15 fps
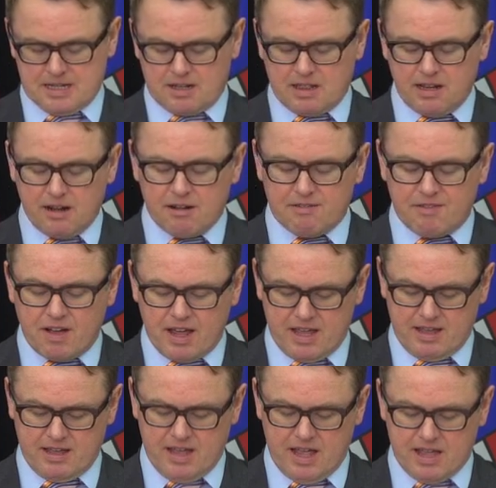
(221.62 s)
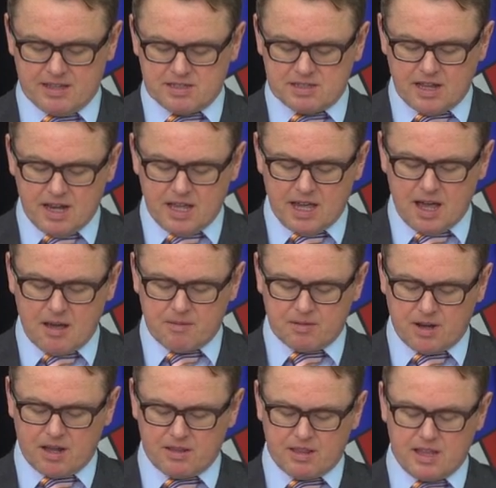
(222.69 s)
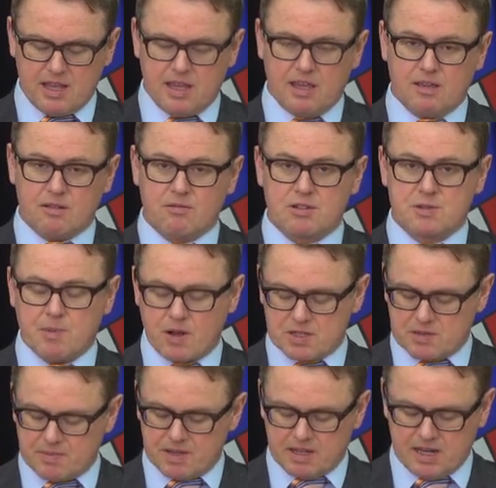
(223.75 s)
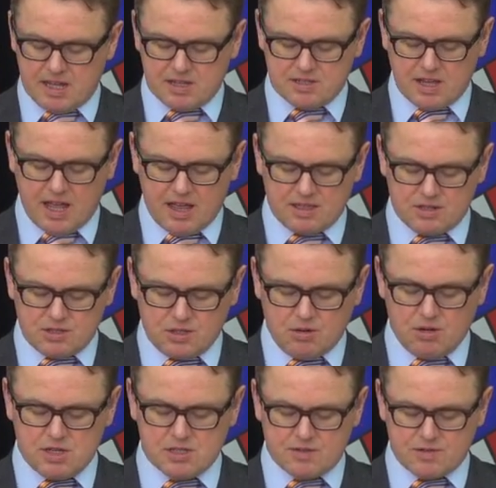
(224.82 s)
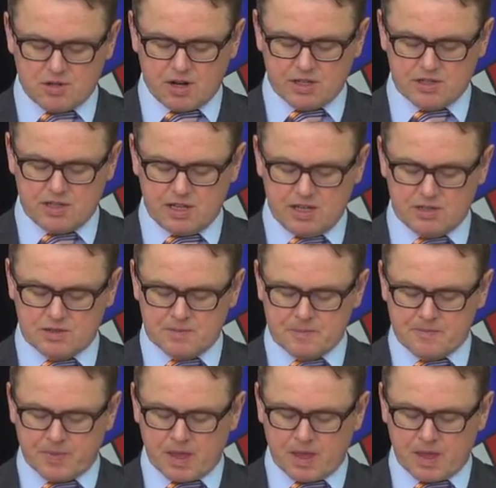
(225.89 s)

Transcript: clarifying and setting out the responsibilities and the duties of trustees